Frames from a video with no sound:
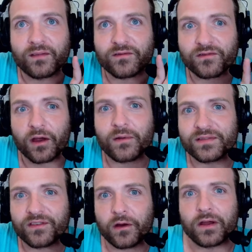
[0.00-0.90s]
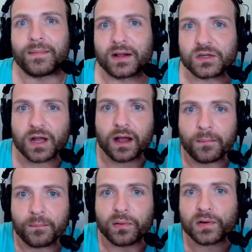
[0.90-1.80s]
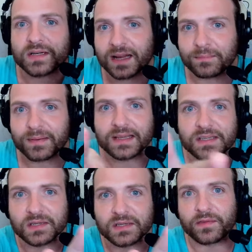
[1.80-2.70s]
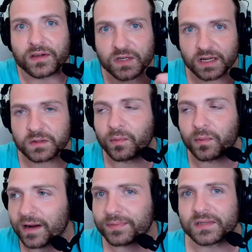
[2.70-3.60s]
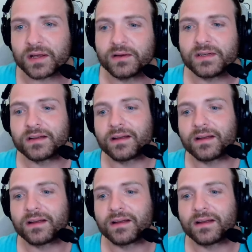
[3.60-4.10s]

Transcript: Very, very much a putting pieces on the chessboard episode.